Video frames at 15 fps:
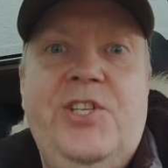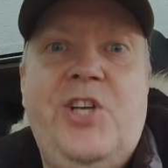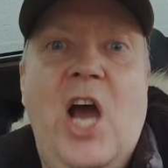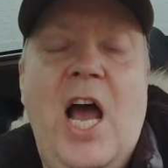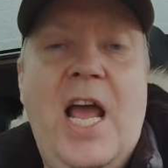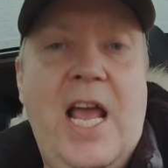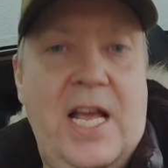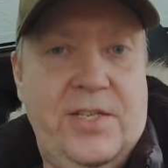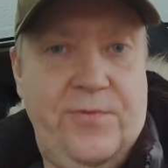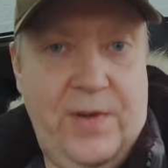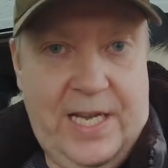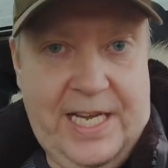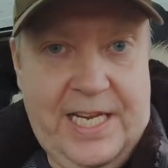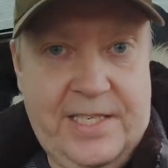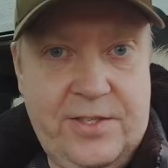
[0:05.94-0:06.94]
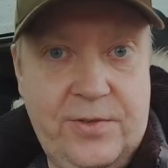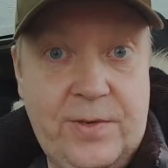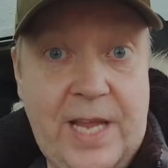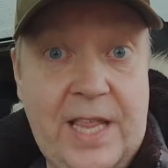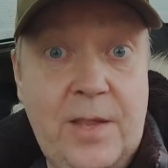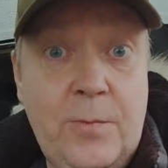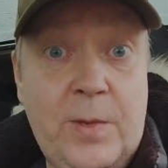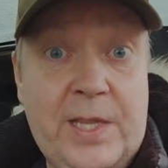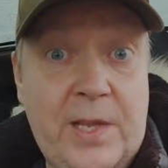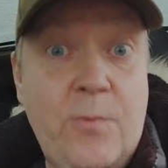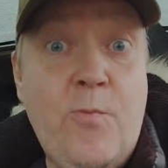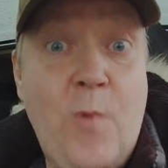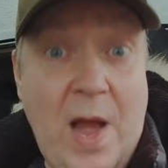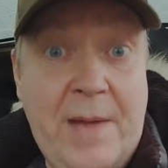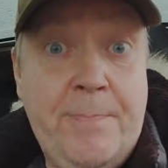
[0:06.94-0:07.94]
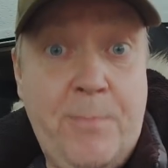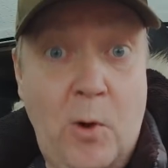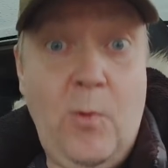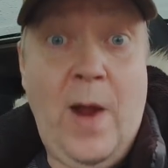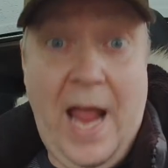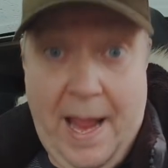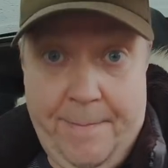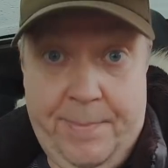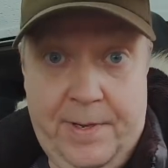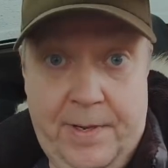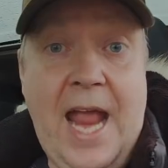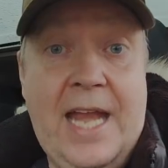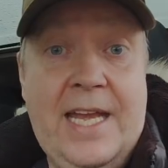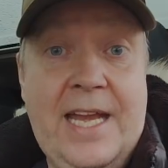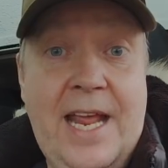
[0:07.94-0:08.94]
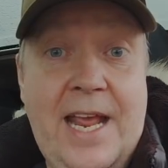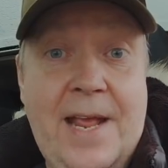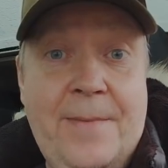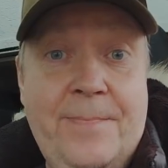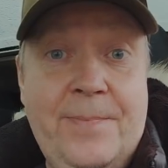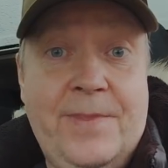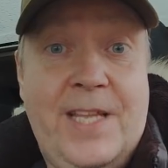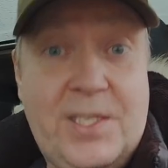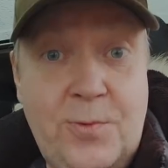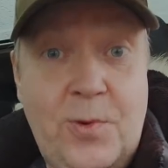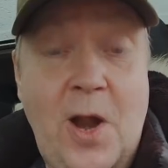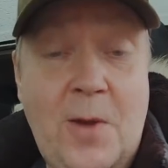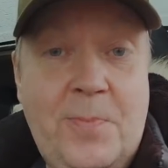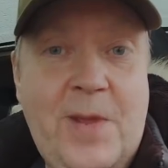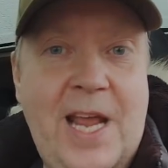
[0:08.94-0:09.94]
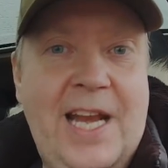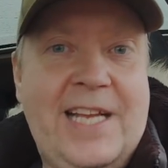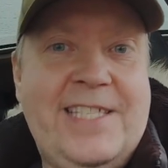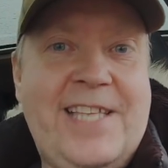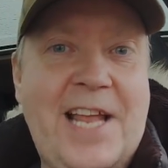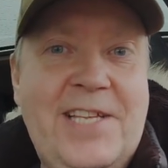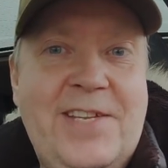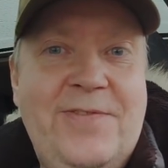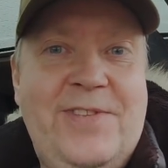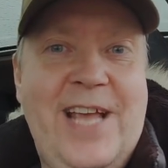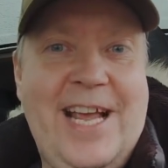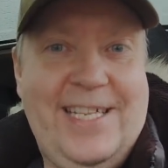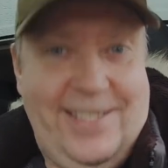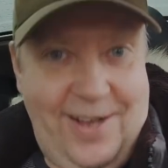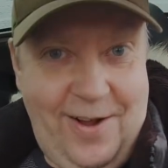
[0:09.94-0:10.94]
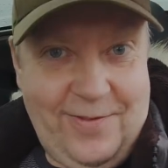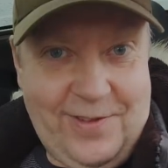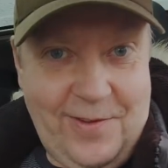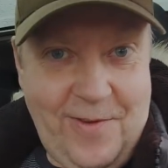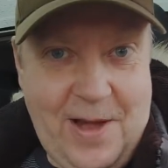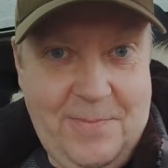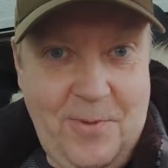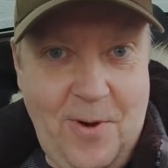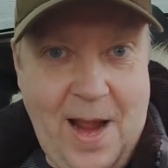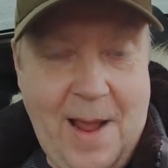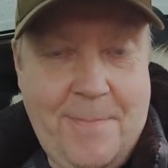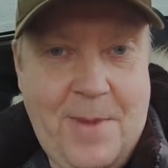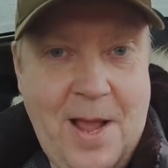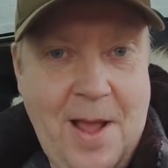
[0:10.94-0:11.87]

J I has released together with the Rainbow app. And uh, this will not be an extensive test of the Rainbow app,